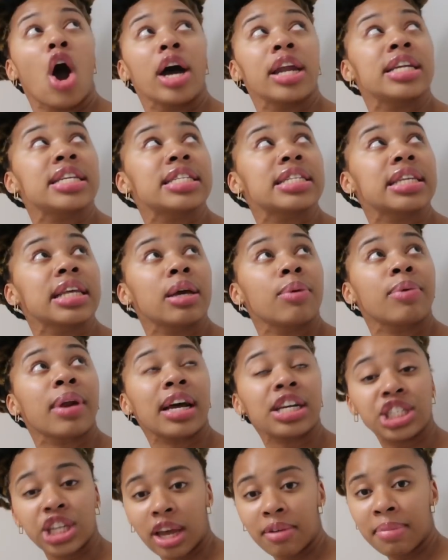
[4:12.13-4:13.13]
Honestly, when
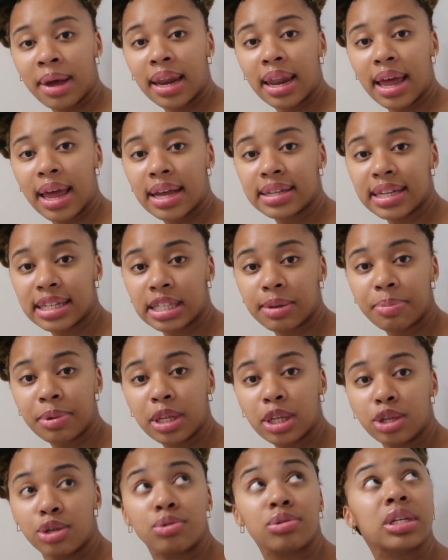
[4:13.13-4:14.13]
I shave my legs, I
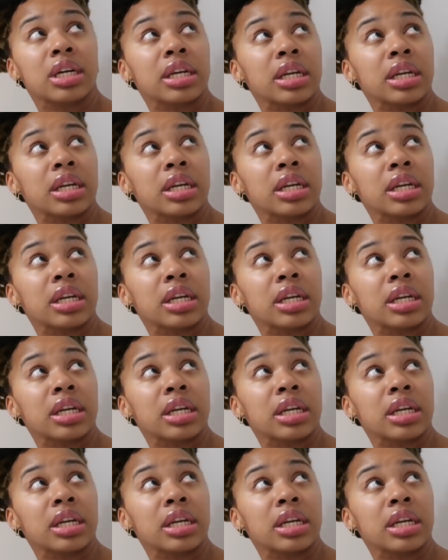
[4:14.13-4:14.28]
typically use